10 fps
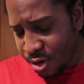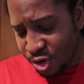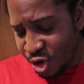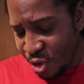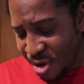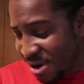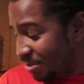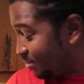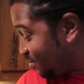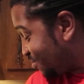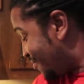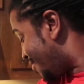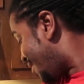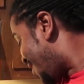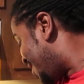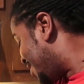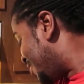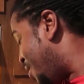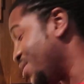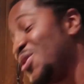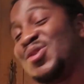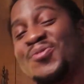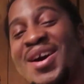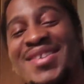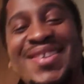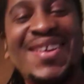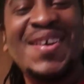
You know what? I'm going to throw some rice in